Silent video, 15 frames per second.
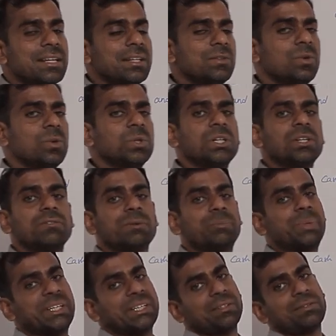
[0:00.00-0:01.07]
side total of a
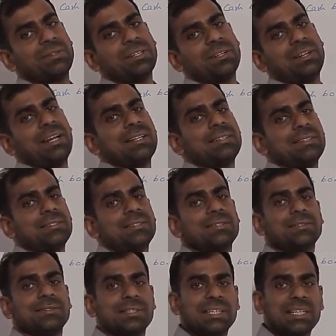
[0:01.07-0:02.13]
particular ledger
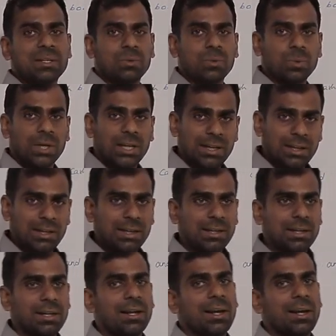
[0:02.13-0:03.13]
is equal,